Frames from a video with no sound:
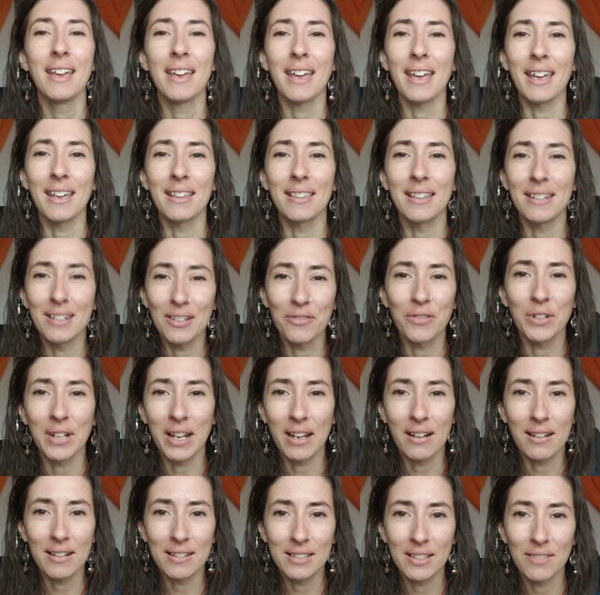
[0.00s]
in the different
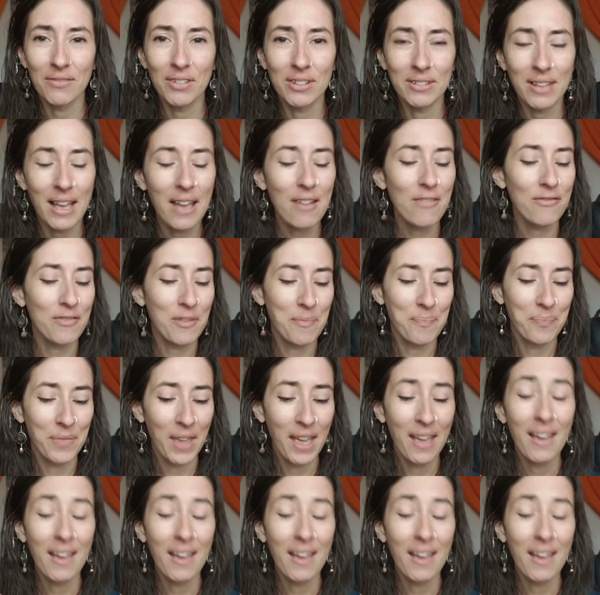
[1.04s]
areas of your life?